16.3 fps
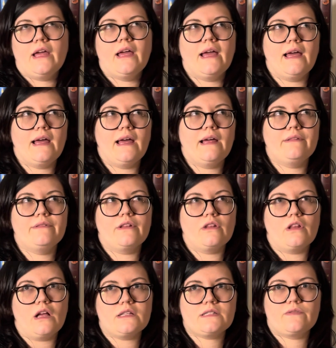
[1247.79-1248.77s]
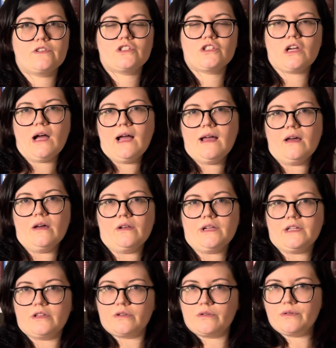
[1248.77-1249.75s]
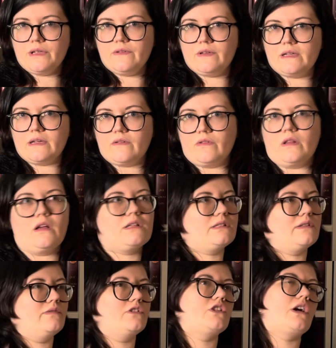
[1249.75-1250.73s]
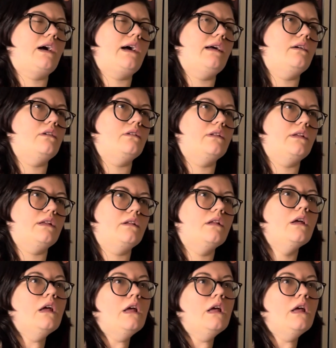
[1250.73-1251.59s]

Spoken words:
and the loss of a child and the grieving of a loss of a child and